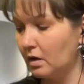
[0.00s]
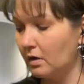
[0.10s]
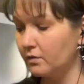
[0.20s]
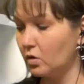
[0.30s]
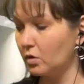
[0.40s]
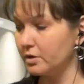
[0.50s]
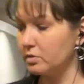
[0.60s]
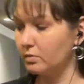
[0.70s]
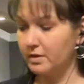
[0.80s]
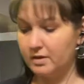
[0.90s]
of
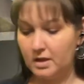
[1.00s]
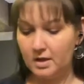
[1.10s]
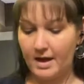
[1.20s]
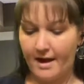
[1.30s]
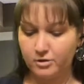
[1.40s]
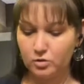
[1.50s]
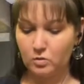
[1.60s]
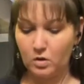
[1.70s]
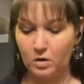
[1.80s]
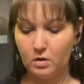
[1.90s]
course, with the
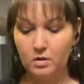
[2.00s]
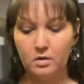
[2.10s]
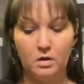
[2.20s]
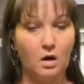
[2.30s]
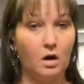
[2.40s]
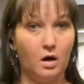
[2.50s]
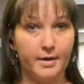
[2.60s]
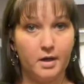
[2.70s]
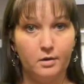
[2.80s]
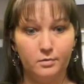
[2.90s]
actual
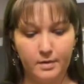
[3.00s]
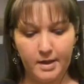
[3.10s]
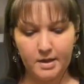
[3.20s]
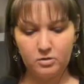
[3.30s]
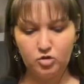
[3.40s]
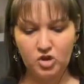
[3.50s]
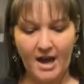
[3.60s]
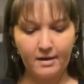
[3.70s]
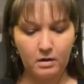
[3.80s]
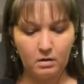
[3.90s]
audio in
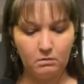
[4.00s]
jack.